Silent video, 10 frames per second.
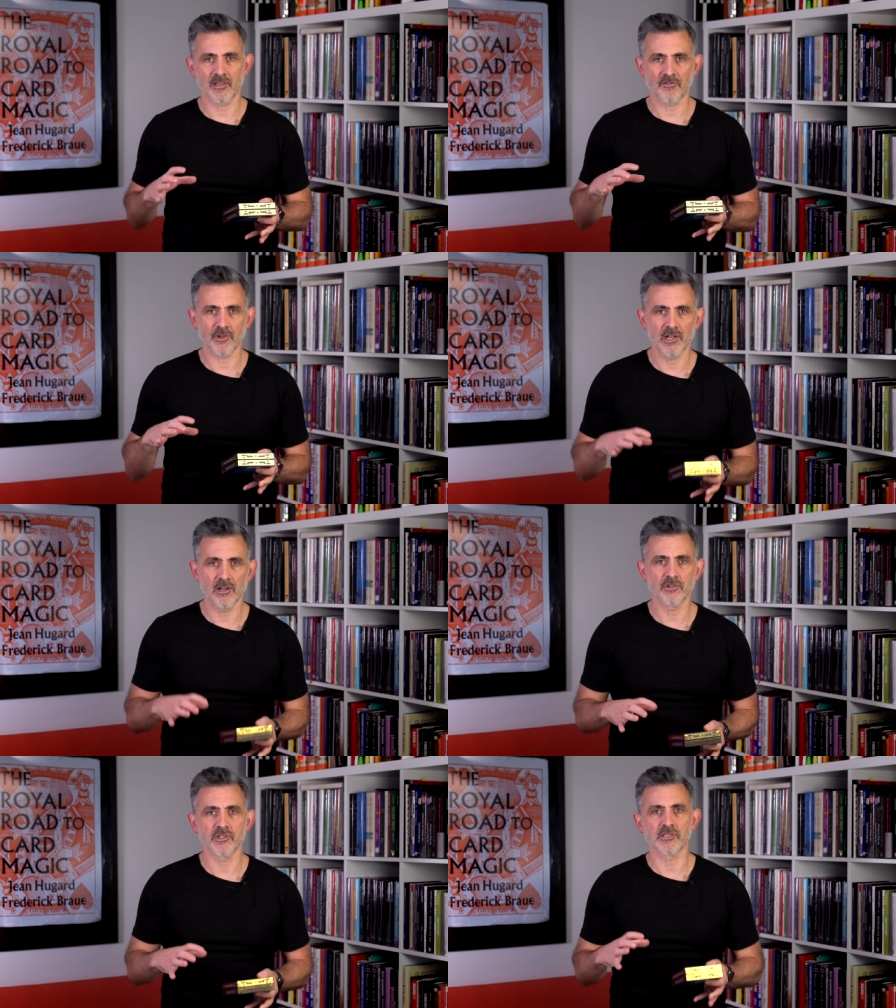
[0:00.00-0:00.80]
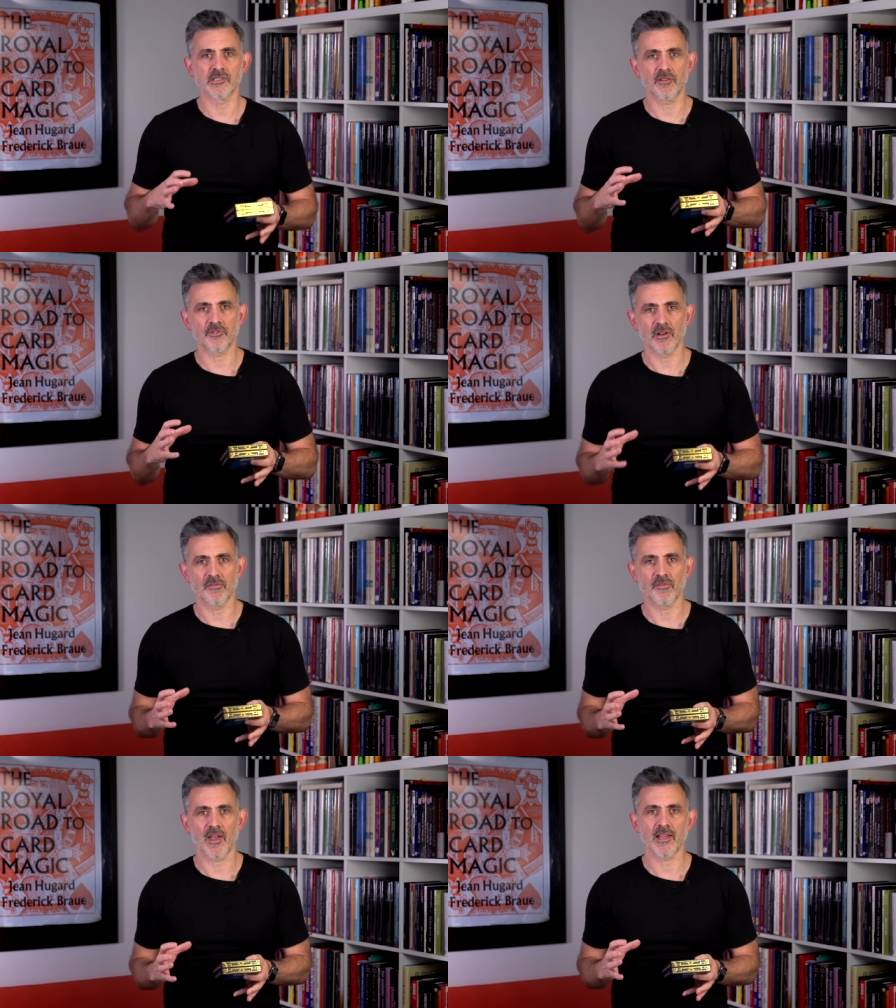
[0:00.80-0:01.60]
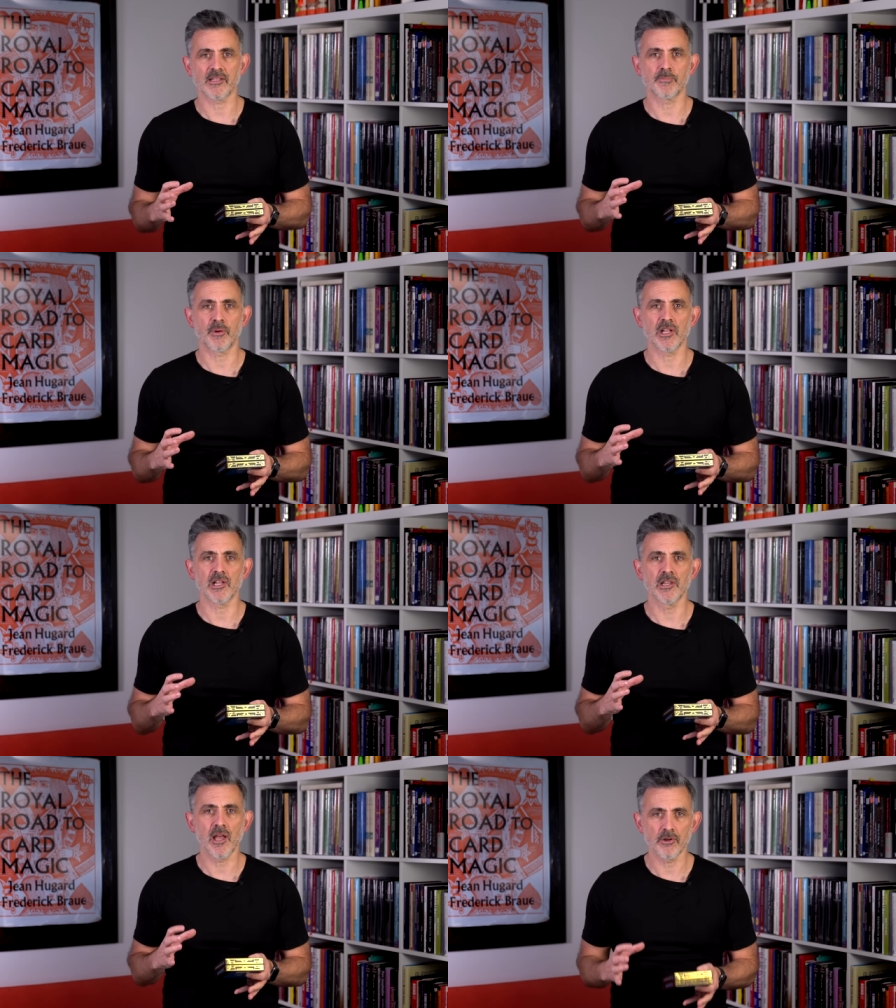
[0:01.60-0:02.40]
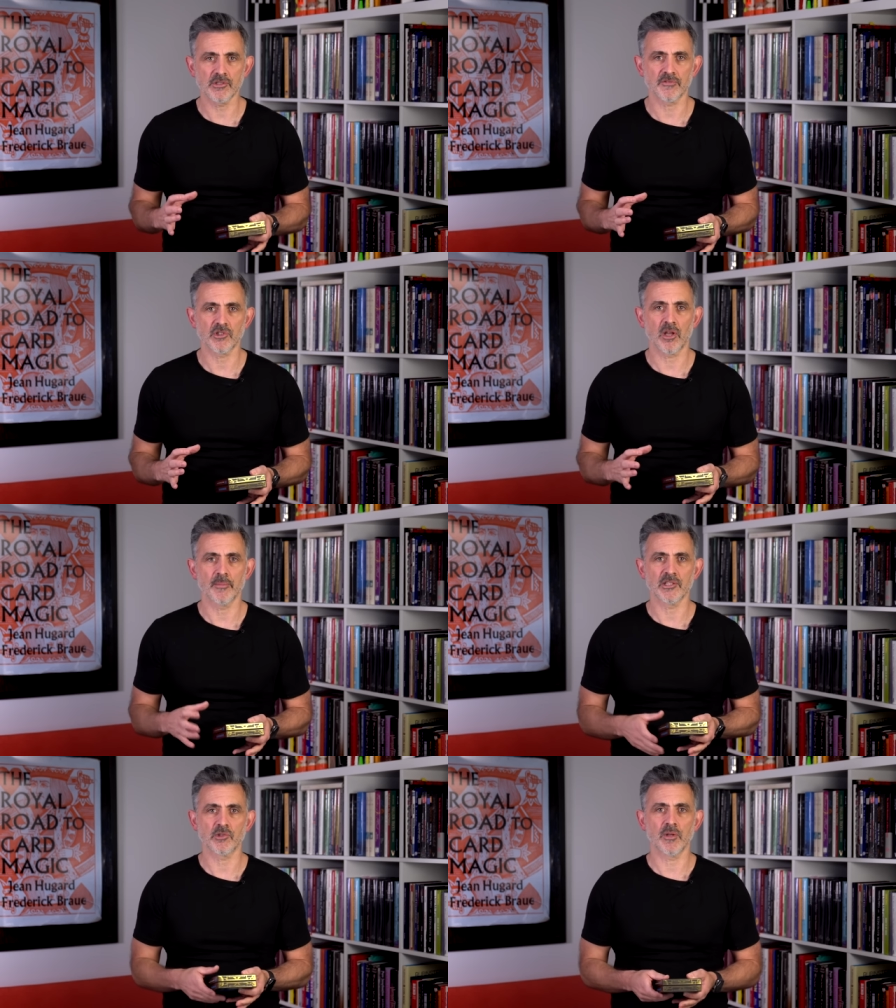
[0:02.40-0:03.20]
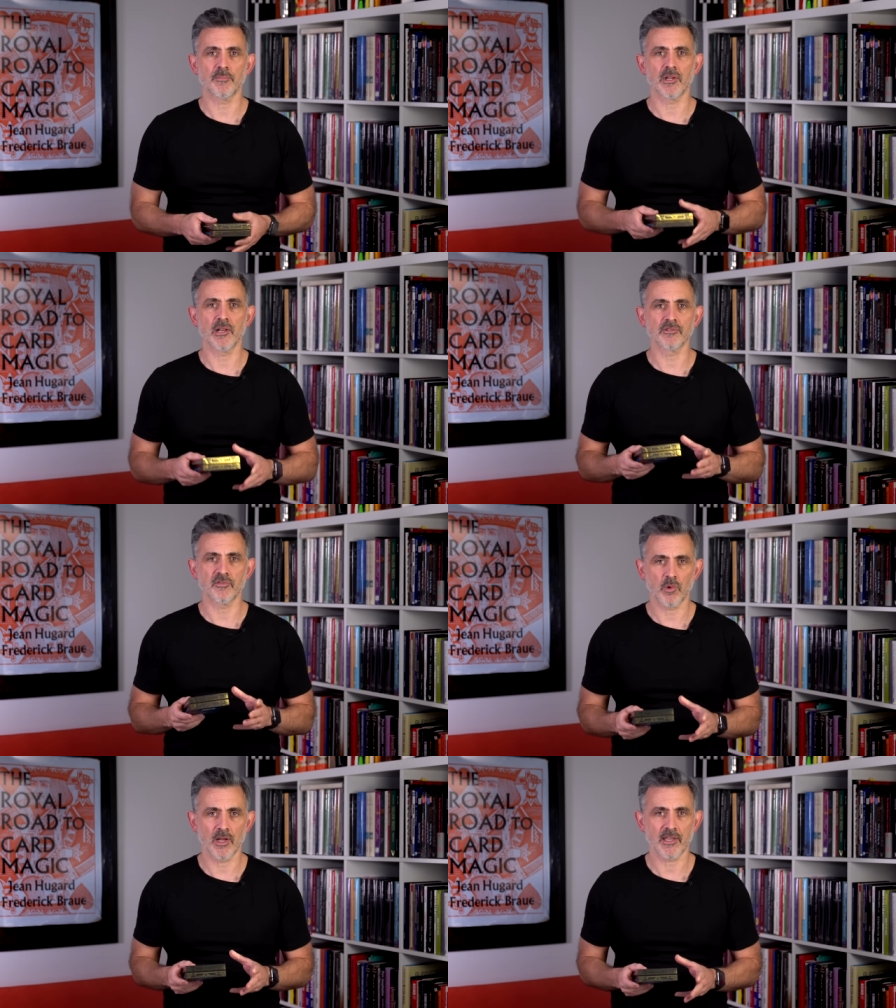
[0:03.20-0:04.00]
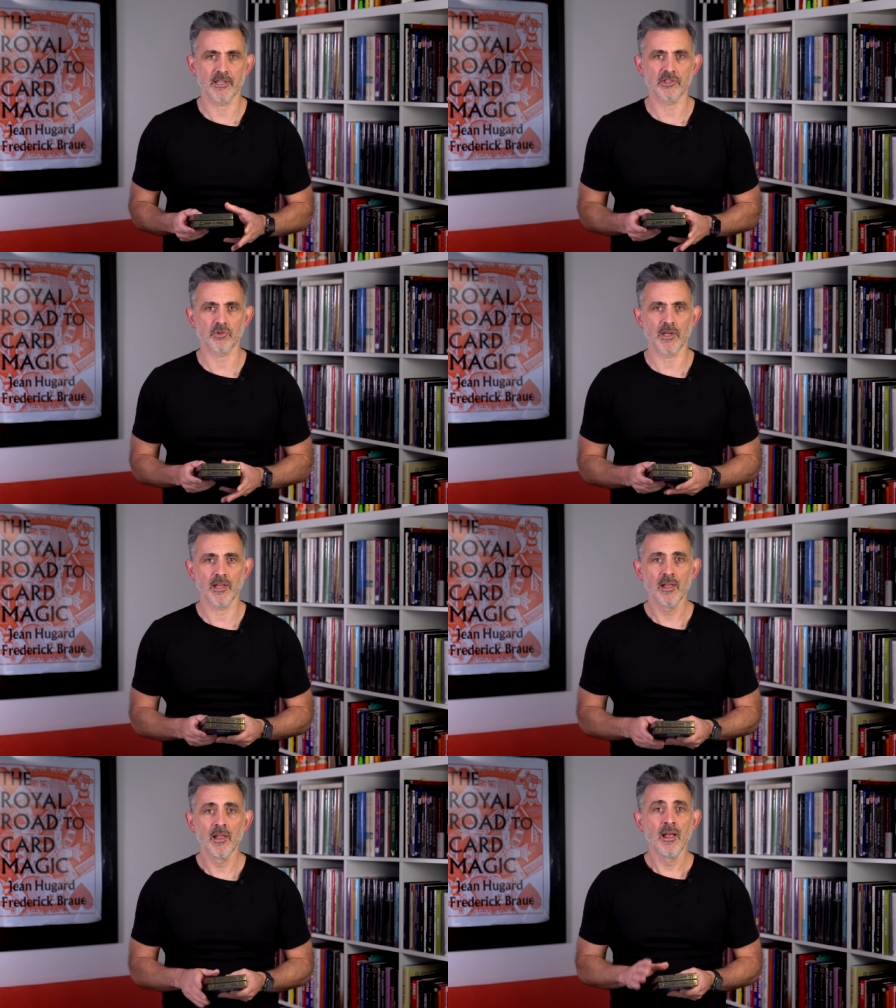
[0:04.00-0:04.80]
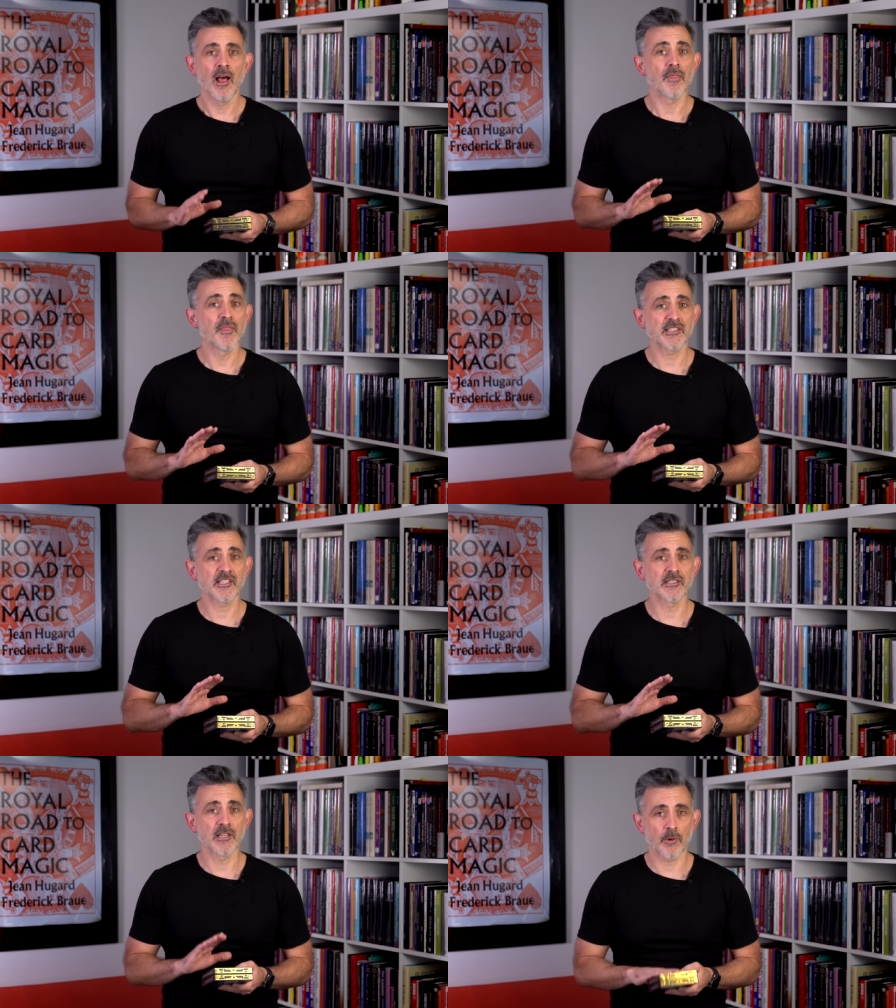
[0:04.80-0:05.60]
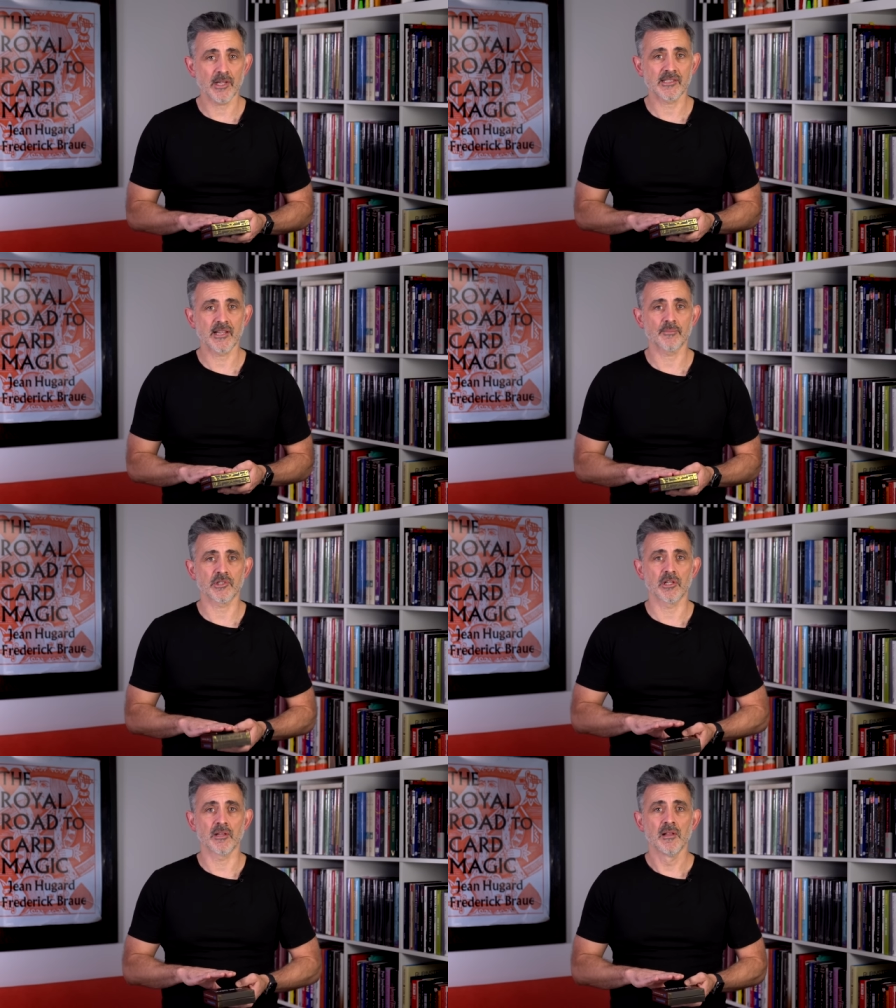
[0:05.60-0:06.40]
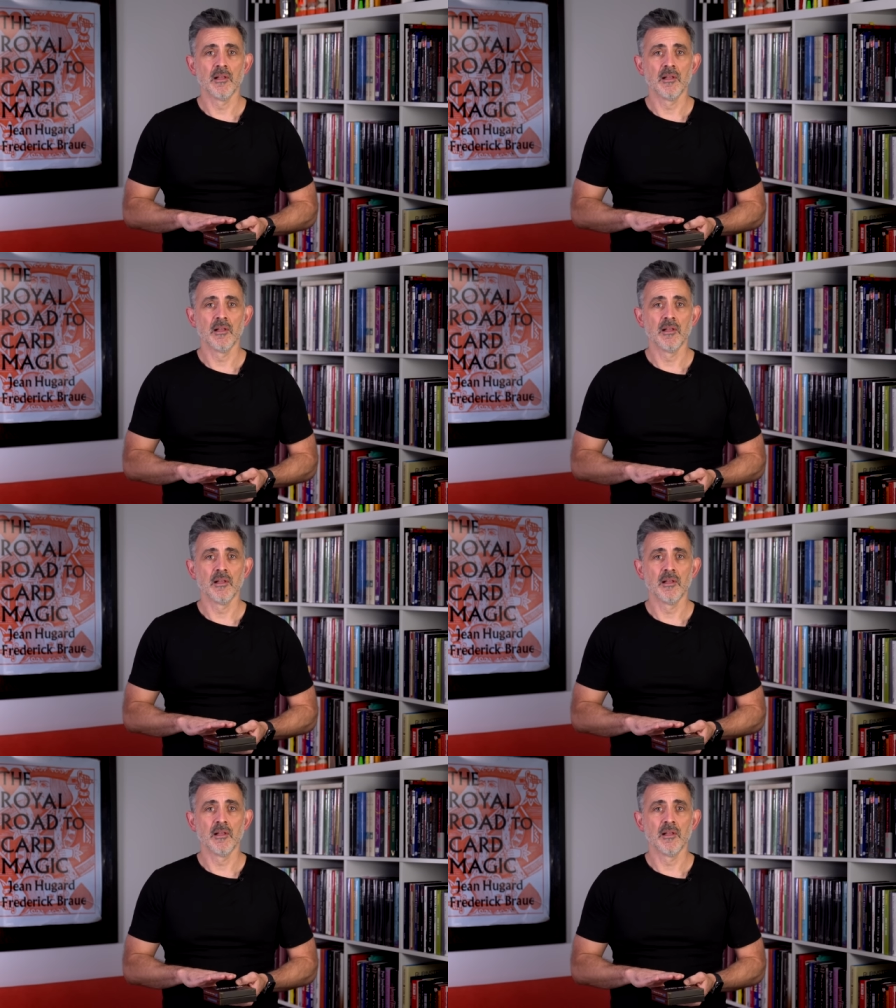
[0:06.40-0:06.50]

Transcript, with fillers: different illusions, different effects, putting loads of time into it, putting loads of work into it. And this is no exception.